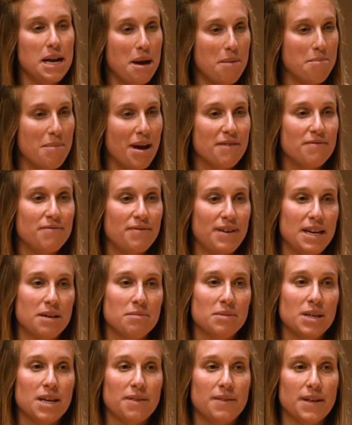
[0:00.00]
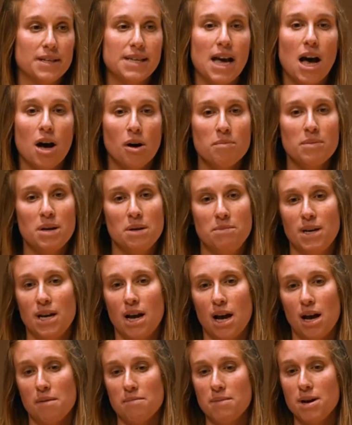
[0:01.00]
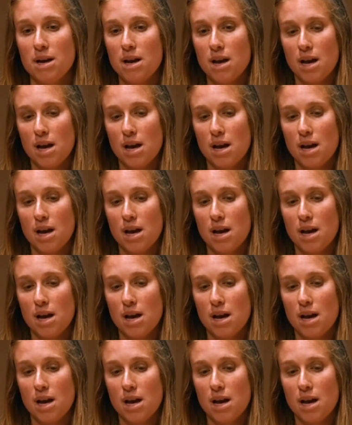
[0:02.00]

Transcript: my family that's helped me become